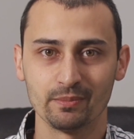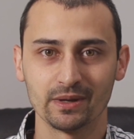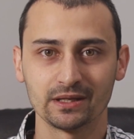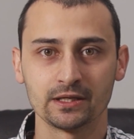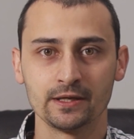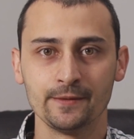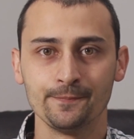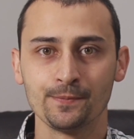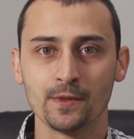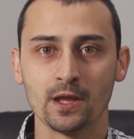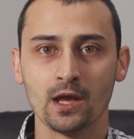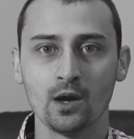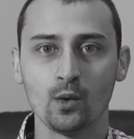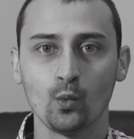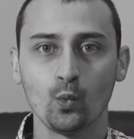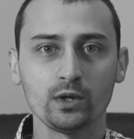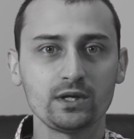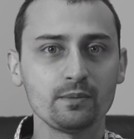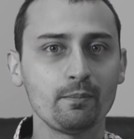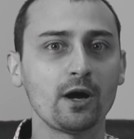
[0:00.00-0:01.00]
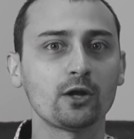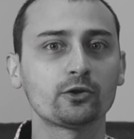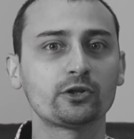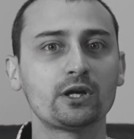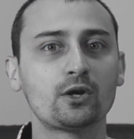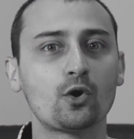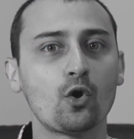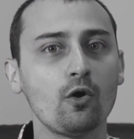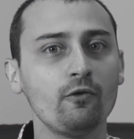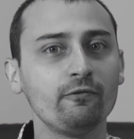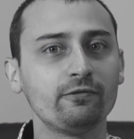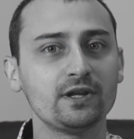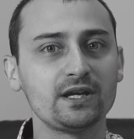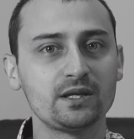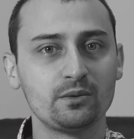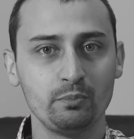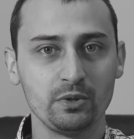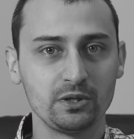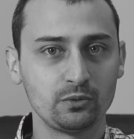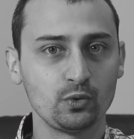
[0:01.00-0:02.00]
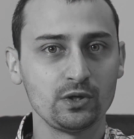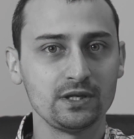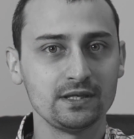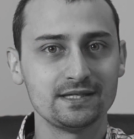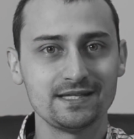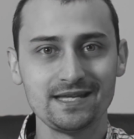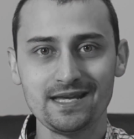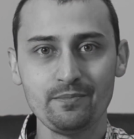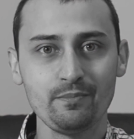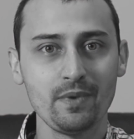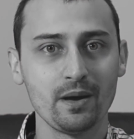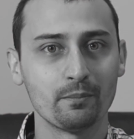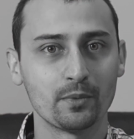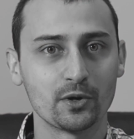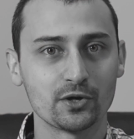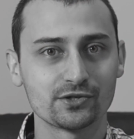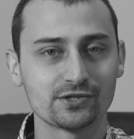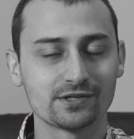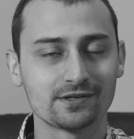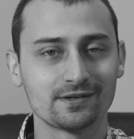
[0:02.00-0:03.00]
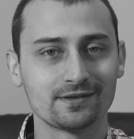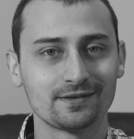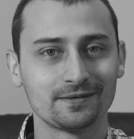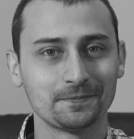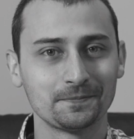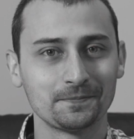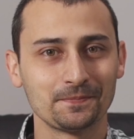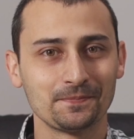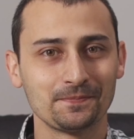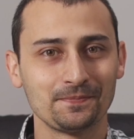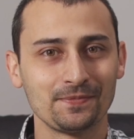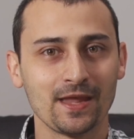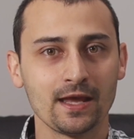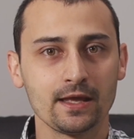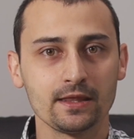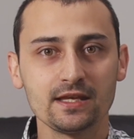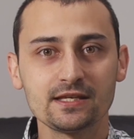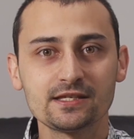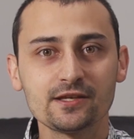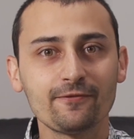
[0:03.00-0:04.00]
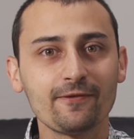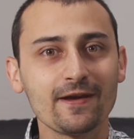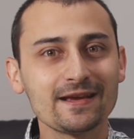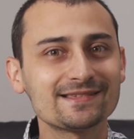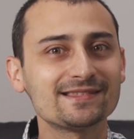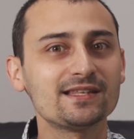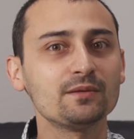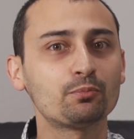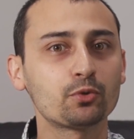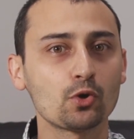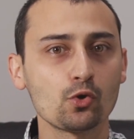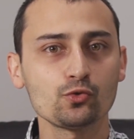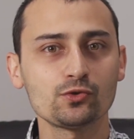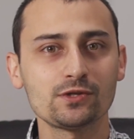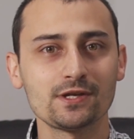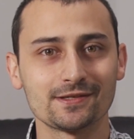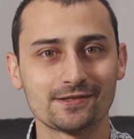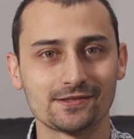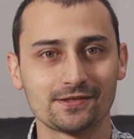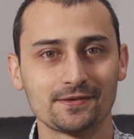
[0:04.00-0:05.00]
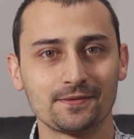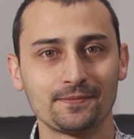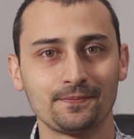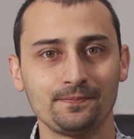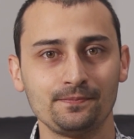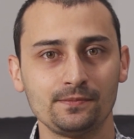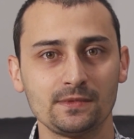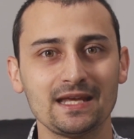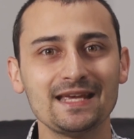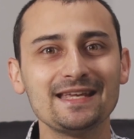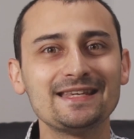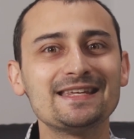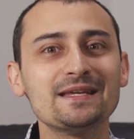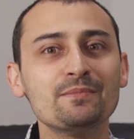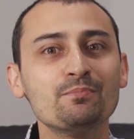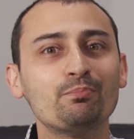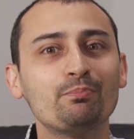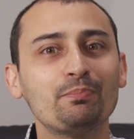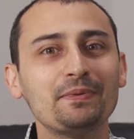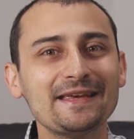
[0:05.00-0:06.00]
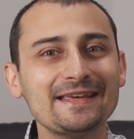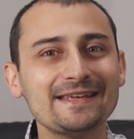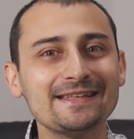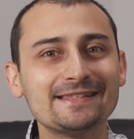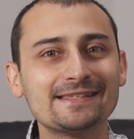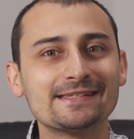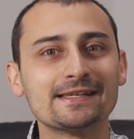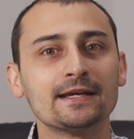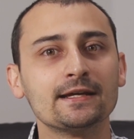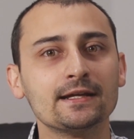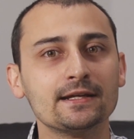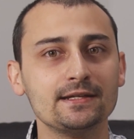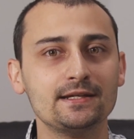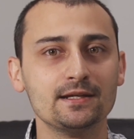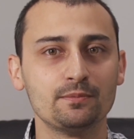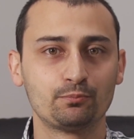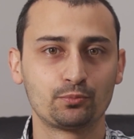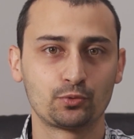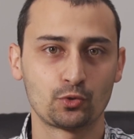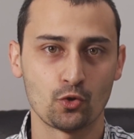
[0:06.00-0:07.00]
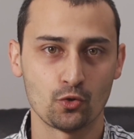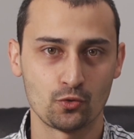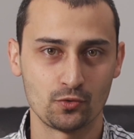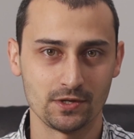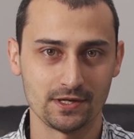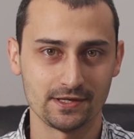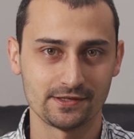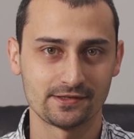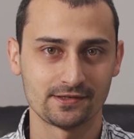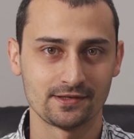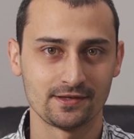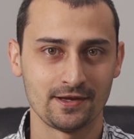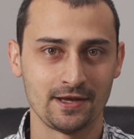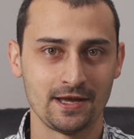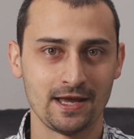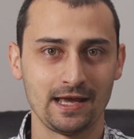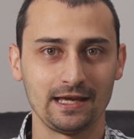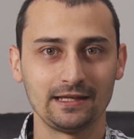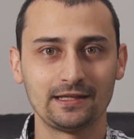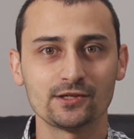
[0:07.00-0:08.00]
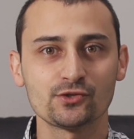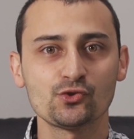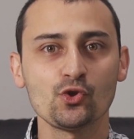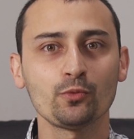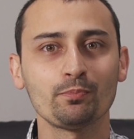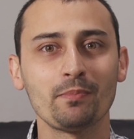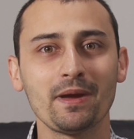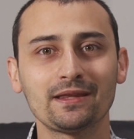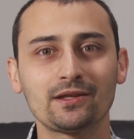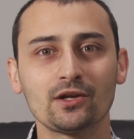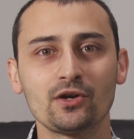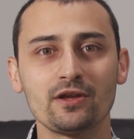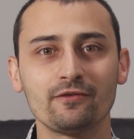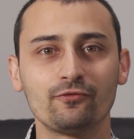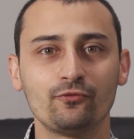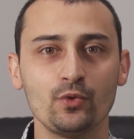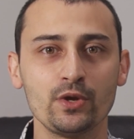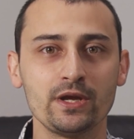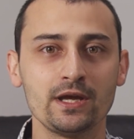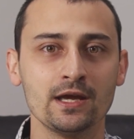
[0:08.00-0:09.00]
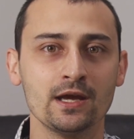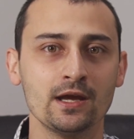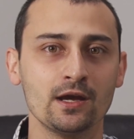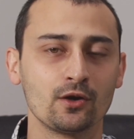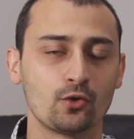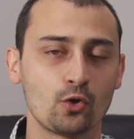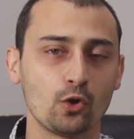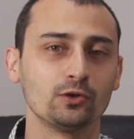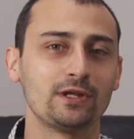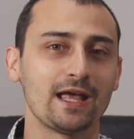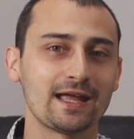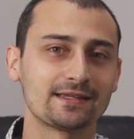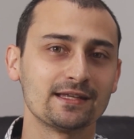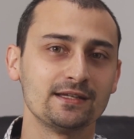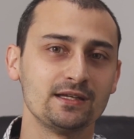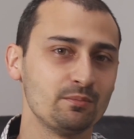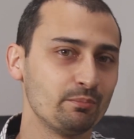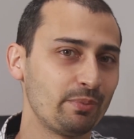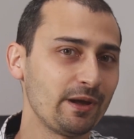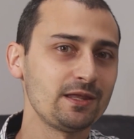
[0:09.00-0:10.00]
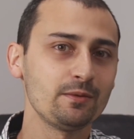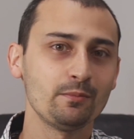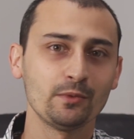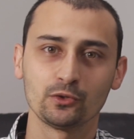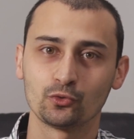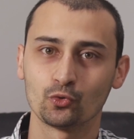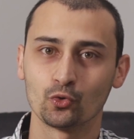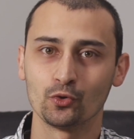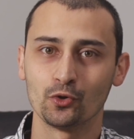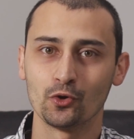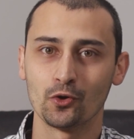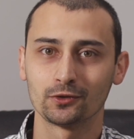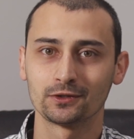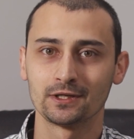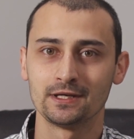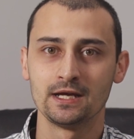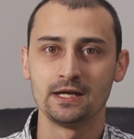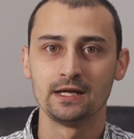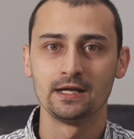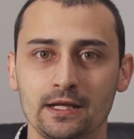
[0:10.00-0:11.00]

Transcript: But what about a conflict between team members? This affects the process. It impedes the progress. It does not matter if we call that an impediment or not.